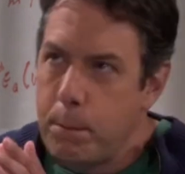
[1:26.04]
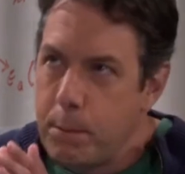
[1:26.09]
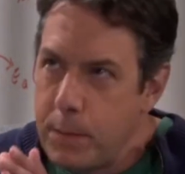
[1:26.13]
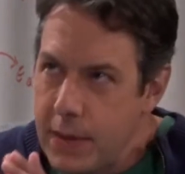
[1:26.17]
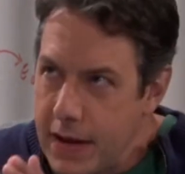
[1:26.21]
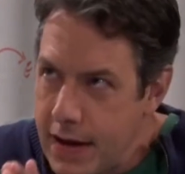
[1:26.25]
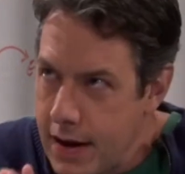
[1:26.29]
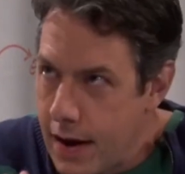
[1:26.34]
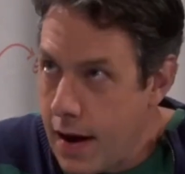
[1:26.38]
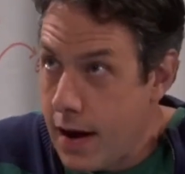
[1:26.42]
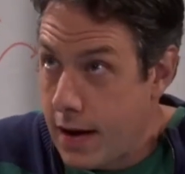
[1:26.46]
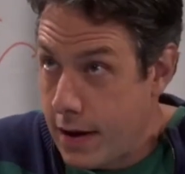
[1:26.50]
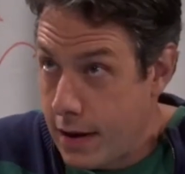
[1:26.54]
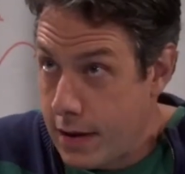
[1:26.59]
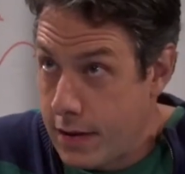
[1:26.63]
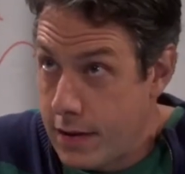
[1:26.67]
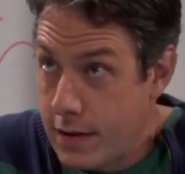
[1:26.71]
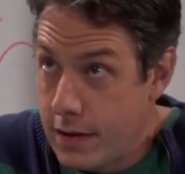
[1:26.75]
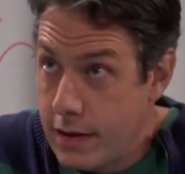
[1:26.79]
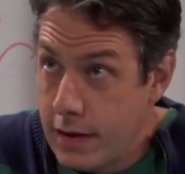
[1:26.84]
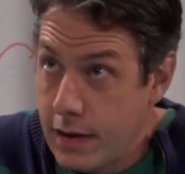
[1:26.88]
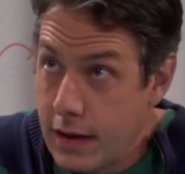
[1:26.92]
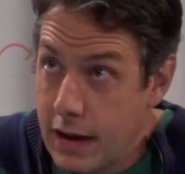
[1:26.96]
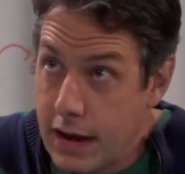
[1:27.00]
Be
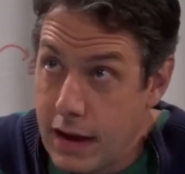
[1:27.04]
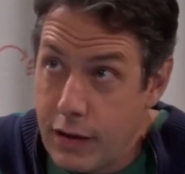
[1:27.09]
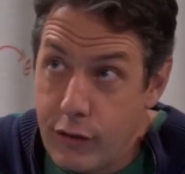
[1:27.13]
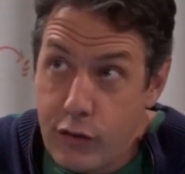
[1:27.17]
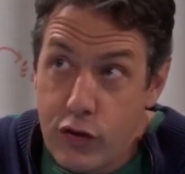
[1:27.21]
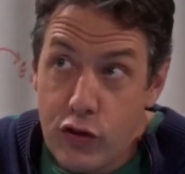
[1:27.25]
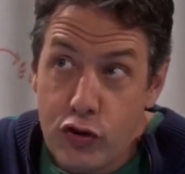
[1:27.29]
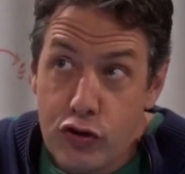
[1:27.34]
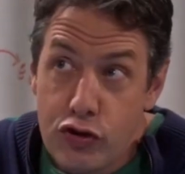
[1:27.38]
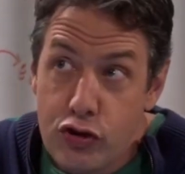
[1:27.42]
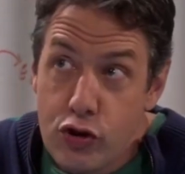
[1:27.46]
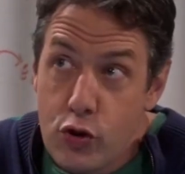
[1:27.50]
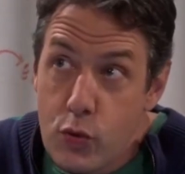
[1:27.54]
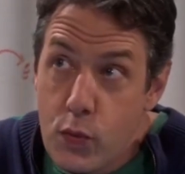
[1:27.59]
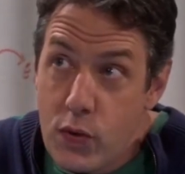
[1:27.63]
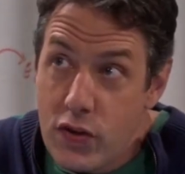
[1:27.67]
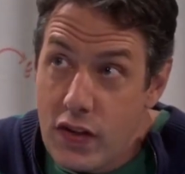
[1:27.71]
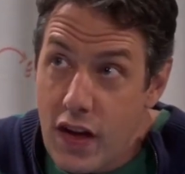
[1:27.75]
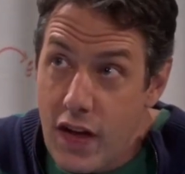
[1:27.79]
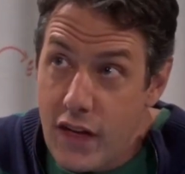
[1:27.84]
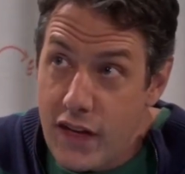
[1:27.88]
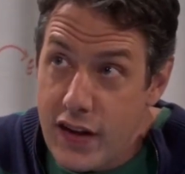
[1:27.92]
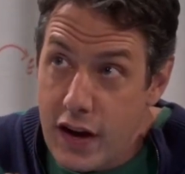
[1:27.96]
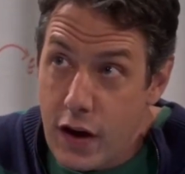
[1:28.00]
honest. If the shoe was
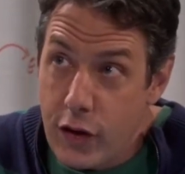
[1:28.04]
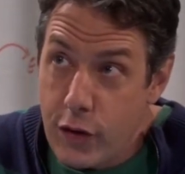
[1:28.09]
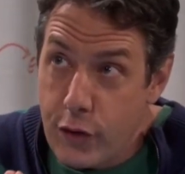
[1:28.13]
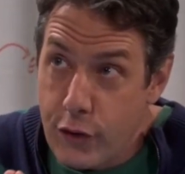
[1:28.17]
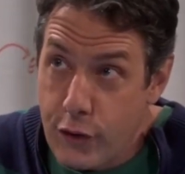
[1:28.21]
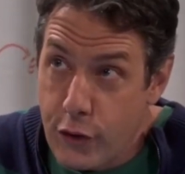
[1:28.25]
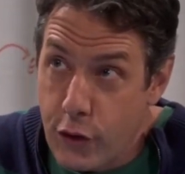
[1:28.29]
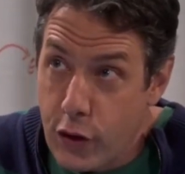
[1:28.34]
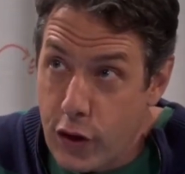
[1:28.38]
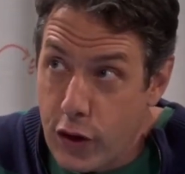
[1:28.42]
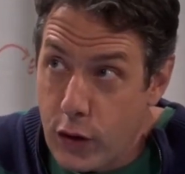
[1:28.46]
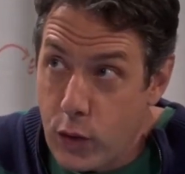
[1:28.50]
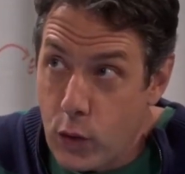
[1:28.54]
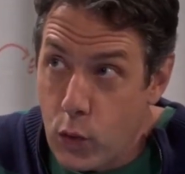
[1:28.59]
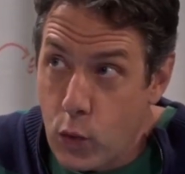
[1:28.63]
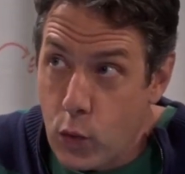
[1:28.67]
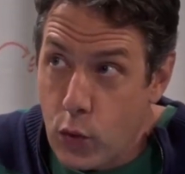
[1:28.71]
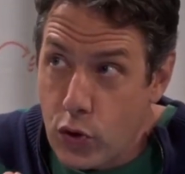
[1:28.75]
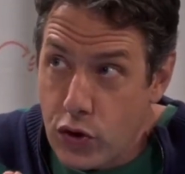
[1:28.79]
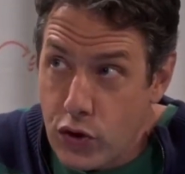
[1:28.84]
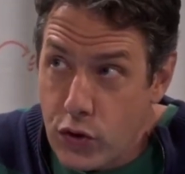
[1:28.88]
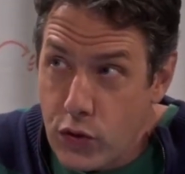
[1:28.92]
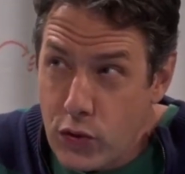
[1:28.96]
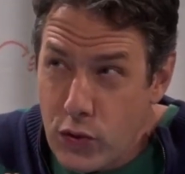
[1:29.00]
on the other foot, would
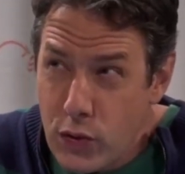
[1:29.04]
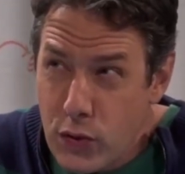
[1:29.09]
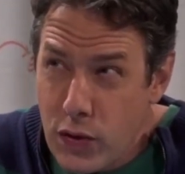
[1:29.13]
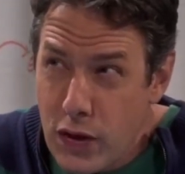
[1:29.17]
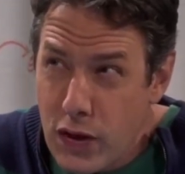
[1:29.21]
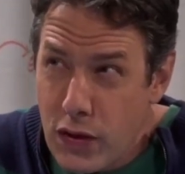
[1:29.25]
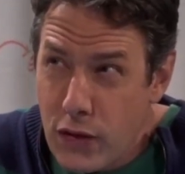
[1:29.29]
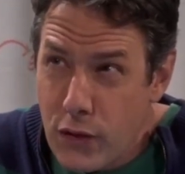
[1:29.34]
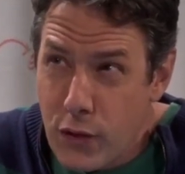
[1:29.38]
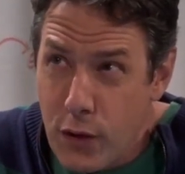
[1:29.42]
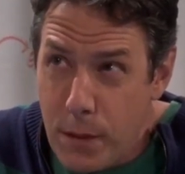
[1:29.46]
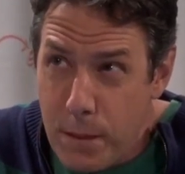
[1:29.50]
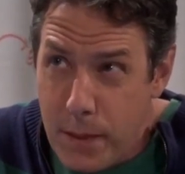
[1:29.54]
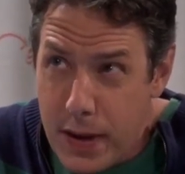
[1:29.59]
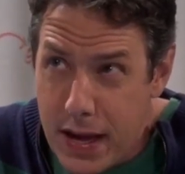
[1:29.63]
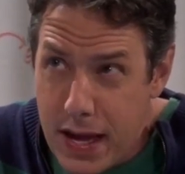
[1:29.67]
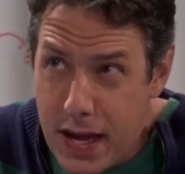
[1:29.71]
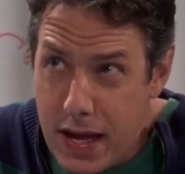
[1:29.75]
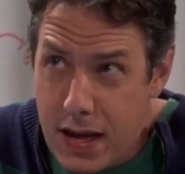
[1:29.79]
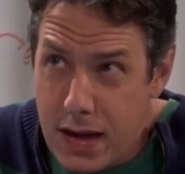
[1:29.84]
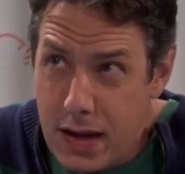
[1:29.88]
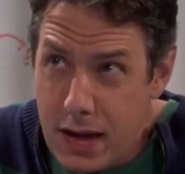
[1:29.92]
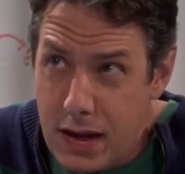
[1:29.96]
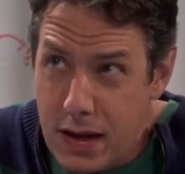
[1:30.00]
you do this for
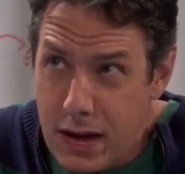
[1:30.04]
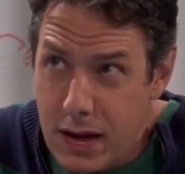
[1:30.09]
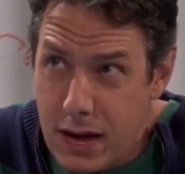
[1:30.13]
me?